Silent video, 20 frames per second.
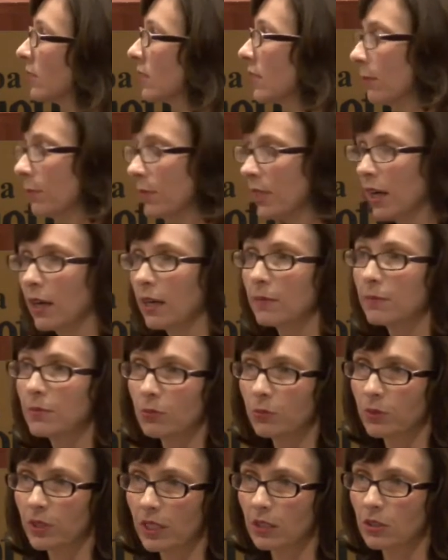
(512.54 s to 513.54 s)

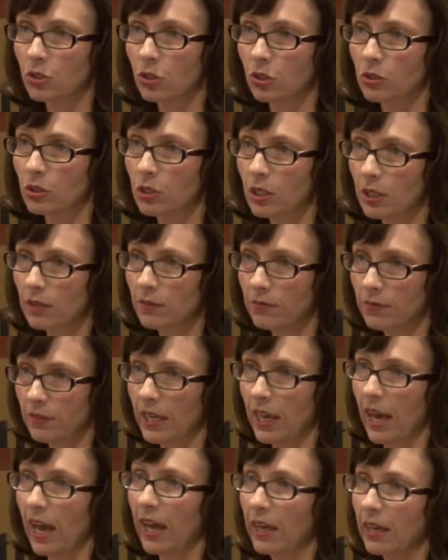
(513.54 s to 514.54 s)
sometimes we can turn to the
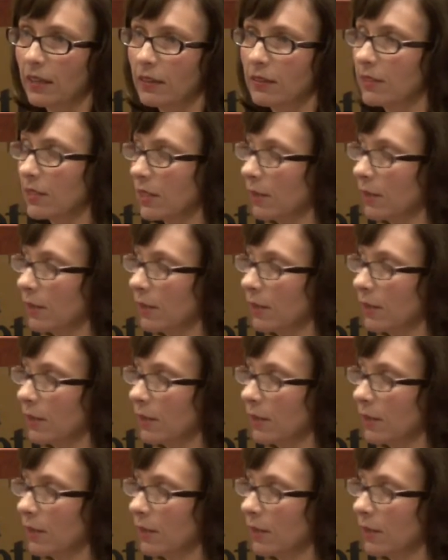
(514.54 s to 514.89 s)
VA.